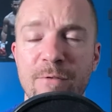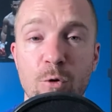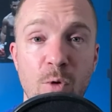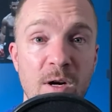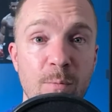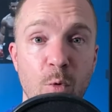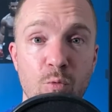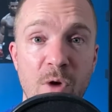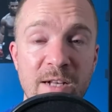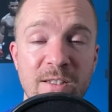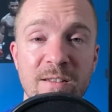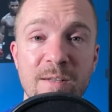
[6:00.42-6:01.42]
incredible
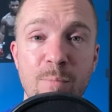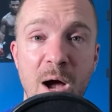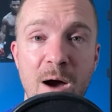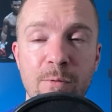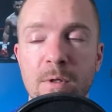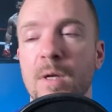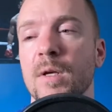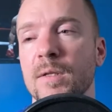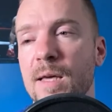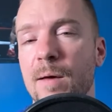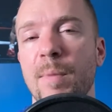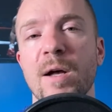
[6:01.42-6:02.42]
wrestling power?
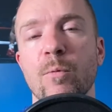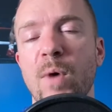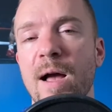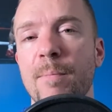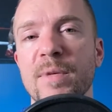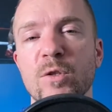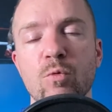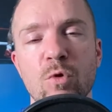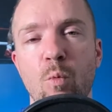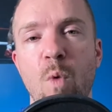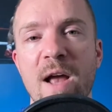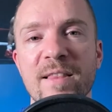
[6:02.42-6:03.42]
Yeah, by the way, I mean, dude, the
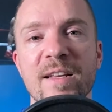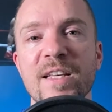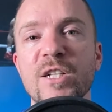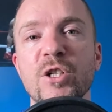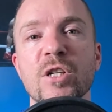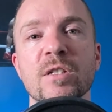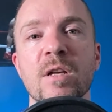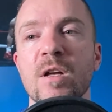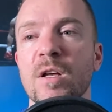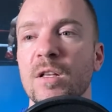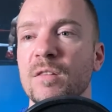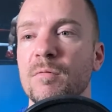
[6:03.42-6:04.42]
way that he just,
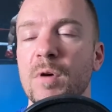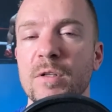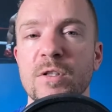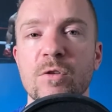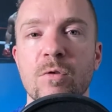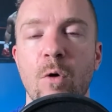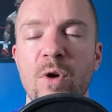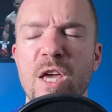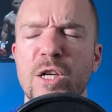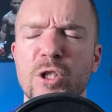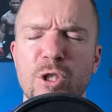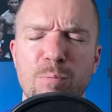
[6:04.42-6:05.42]
you know,
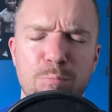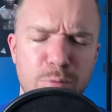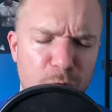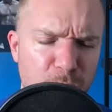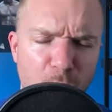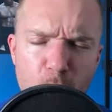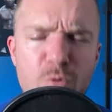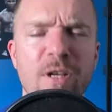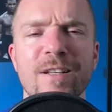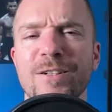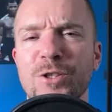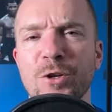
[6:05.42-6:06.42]
exploded
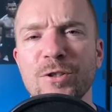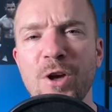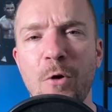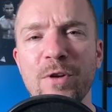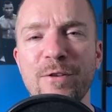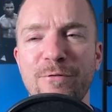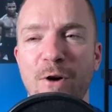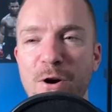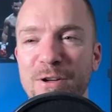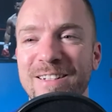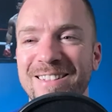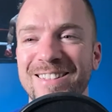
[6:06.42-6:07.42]
and took Tony
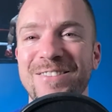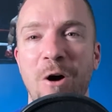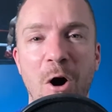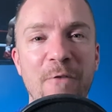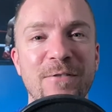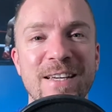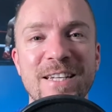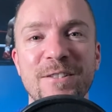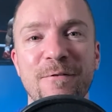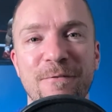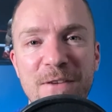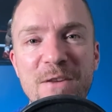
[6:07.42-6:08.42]
Ferguson off of his
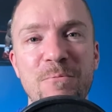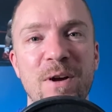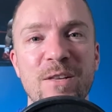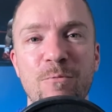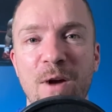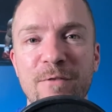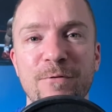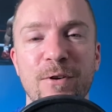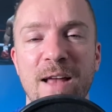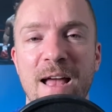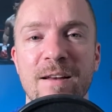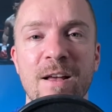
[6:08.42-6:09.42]
feet when he went for
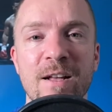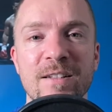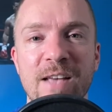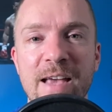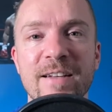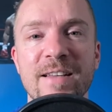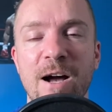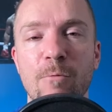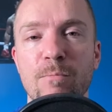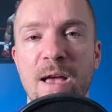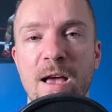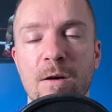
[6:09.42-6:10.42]
that takedown,
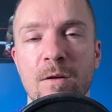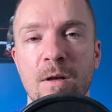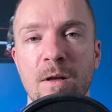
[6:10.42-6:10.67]
man,